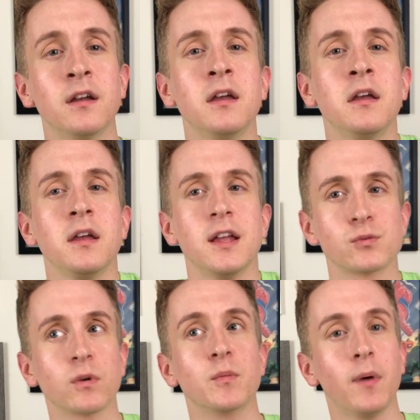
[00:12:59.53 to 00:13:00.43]
it's
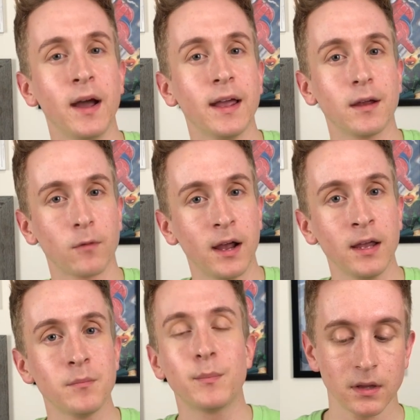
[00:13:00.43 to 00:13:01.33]
worth buying, right?
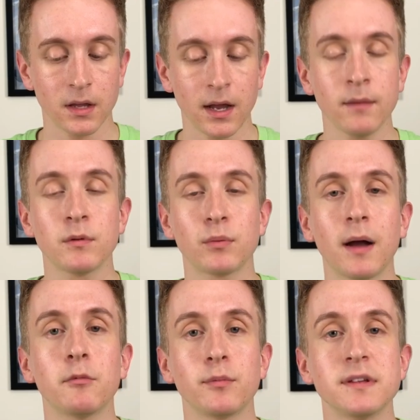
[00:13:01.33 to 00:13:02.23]
But I would
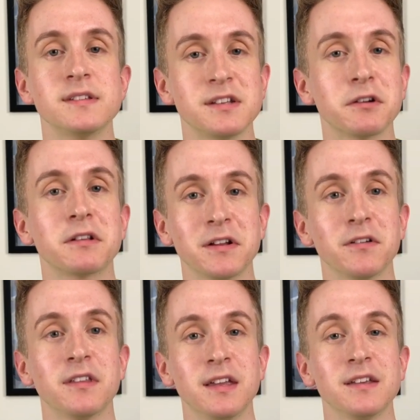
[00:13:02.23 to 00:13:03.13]
probably steer clear of
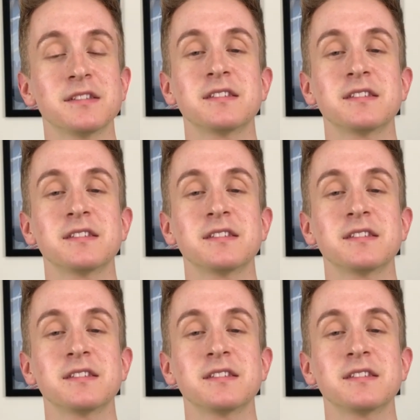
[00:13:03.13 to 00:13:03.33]
these